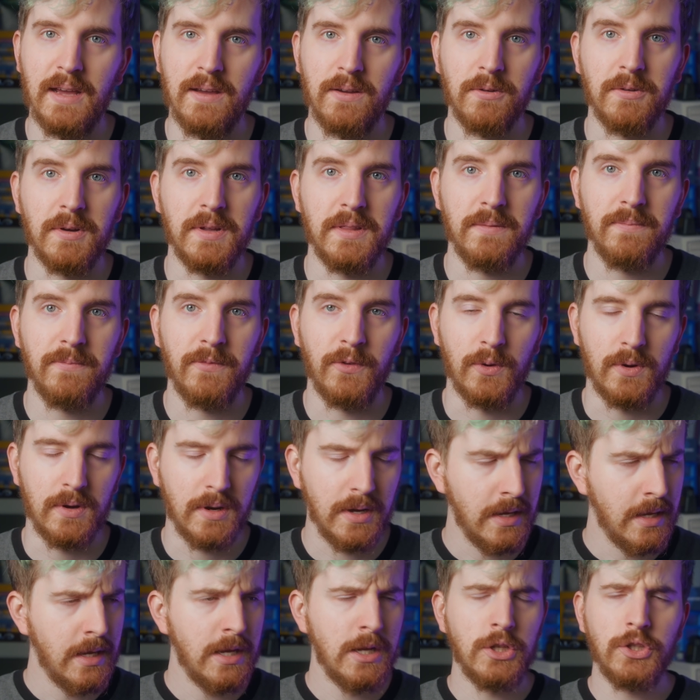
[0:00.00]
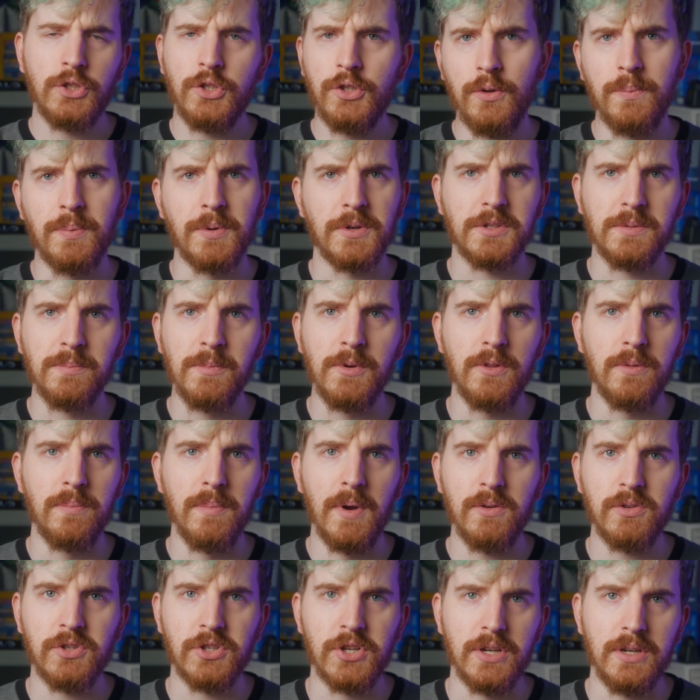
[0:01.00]
algorithm for super smooth
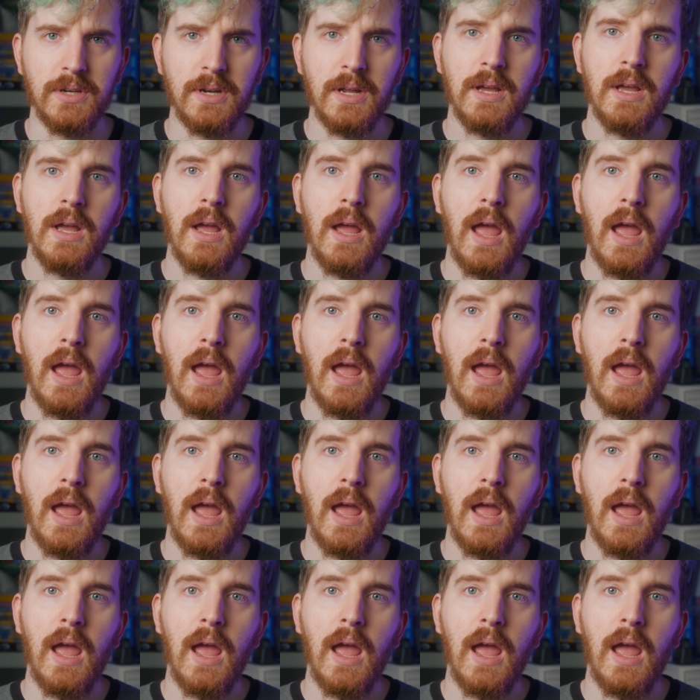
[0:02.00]
motion.